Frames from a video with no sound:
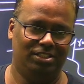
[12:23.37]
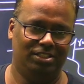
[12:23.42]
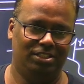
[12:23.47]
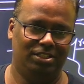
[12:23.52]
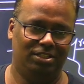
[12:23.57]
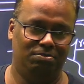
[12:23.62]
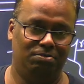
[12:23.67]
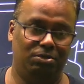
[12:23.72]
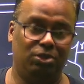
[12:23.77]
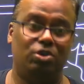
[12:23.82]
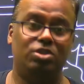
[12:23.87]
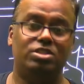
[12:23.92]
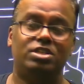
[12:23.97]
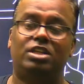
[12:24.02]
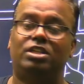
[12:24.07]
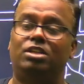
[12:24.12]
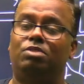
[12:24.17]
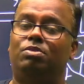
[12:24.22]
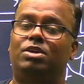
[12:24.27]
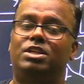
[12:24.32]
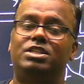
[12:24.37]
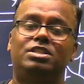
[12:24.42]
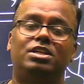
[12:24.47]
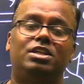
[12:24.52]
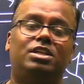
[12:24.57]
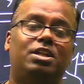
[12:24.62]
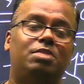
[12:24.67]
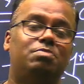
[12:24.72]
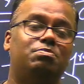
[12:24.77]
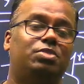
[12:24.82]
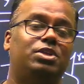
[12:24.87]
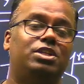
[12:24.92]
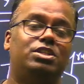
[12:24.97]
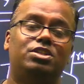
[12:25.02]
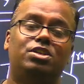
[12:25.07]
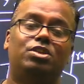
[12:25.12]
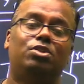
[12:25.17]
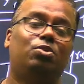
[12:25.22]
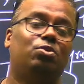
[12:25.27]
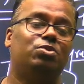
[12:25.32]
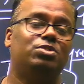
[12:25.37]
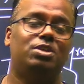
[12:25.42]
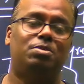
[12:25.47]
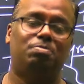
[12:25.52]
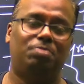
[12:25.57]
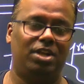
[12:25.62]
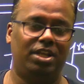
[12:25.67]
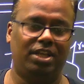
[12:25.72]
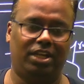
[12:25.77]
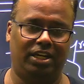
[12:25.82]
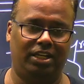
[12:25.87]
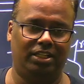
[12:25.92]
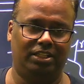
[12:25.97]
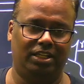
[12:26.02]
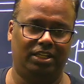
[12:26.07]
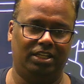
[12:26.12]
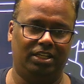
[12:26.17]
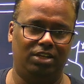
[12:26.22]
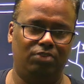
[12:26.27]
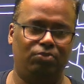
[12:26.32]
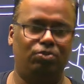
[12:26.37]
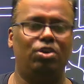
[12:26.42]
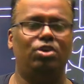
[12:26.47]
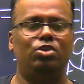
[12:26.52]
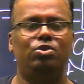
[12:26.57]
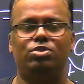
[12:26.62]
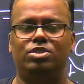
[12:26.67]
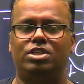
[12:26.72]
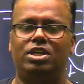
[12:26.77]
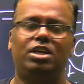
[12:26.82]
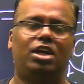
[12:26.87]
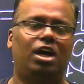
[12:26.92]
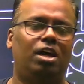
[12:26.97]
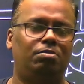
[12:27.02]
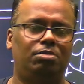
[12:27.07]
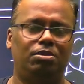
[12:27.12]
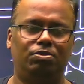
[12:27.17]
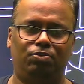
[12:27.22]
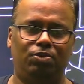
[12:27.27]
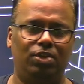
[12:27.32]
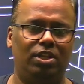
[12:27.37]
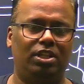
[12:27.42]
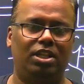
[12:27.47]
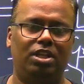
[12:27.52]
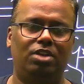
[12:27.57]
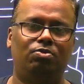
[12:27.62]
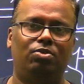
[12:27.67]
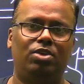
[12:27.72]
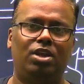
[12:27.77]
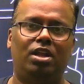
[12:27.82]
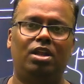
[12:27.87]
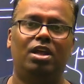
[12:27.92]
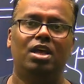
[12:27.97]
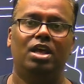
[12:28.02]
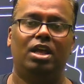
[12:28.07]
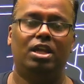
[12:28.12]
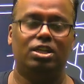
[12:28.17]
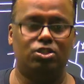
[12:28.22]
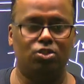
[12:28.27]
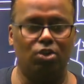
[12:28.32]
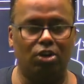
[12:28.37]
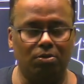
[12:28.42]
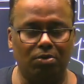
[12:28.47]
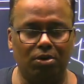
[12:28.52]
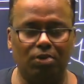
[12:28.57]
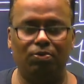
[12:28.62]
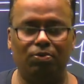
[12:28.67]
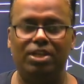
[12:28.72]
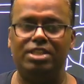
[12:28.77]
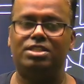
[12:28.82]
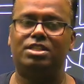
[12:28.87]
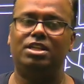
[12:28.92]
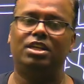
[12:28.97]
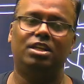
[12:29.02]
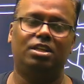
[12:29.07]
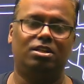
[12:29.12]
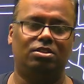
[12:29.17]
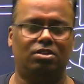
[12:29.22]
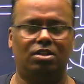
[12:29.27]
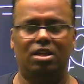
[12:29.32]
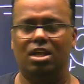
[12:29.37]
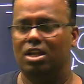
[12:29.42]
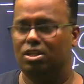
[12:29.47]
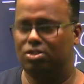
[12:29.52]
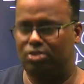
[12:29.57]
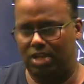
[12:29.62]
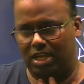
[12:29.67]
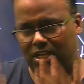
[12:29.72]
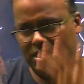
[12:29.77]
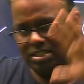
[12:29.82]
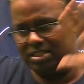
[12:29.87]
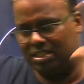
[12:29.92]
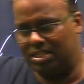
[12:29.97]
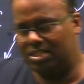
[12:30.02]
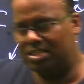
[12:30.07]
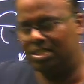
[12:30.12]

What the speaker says: because otherwise the temperature goes up like anything. If you are using carbon fuel, then it's not about wasting it. So is this